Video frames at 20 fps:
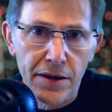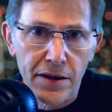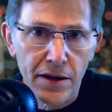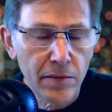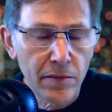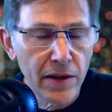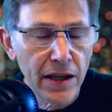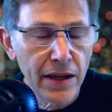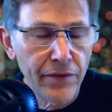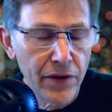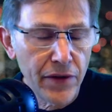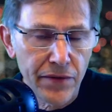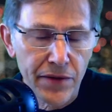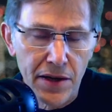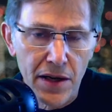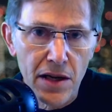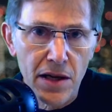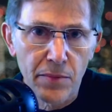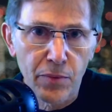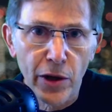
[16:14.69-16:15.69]
If you've
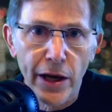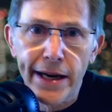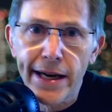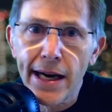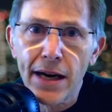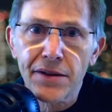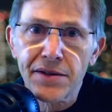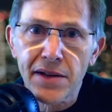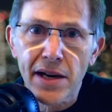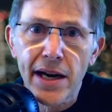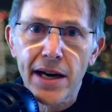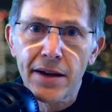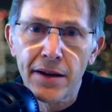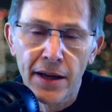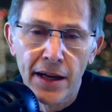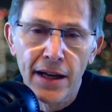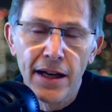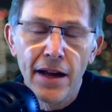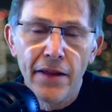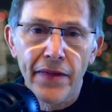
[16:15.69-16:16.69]
seen the Play Now site,
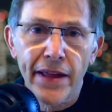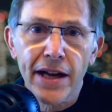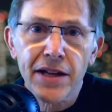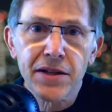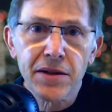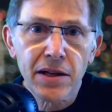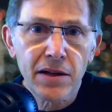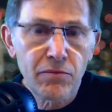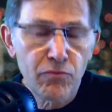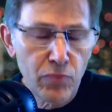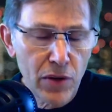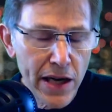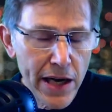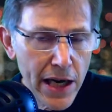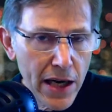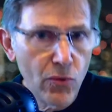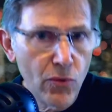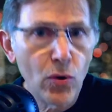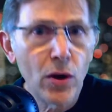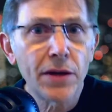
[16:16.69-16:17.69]
that's
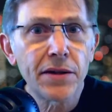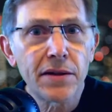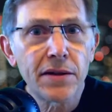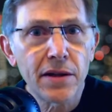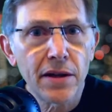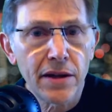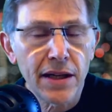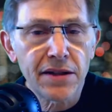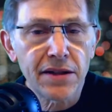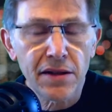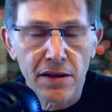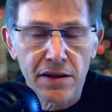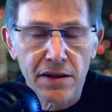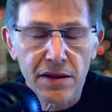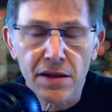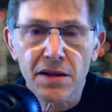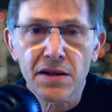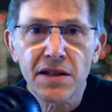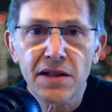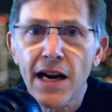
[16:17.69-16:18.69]
kind of it's
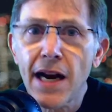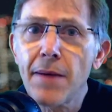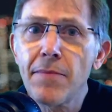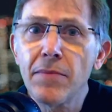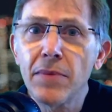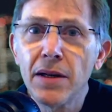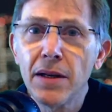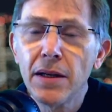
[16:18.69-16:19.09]
the same